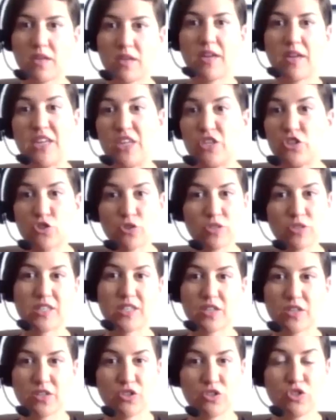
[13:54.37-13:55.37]
an
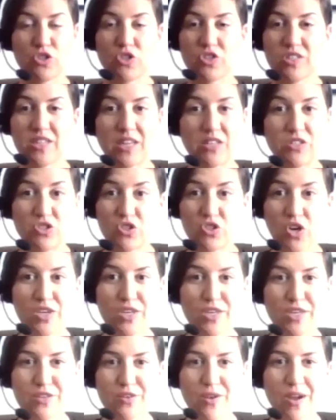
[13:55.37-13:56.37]
injury, or you're just getting
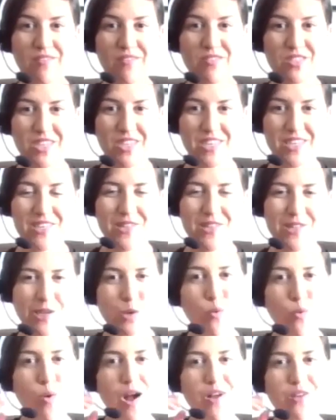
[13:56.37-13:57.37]
started and you haven't done anything in
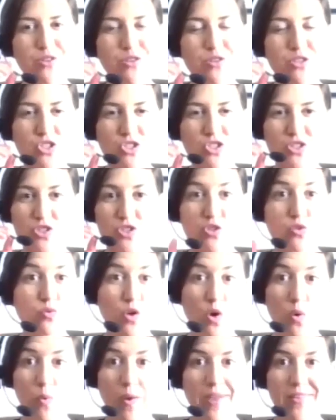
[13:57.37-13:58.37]
a while, you can just do
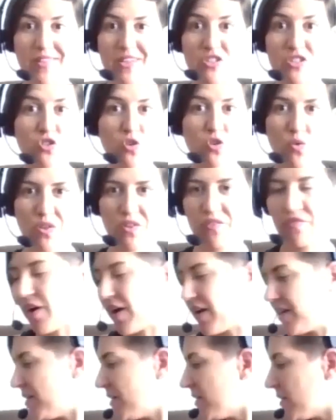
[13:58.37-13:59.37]
no weight. That's totally
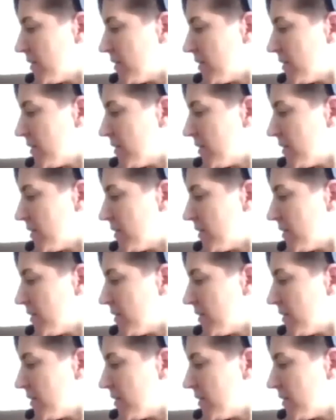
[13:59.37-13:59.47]
fine.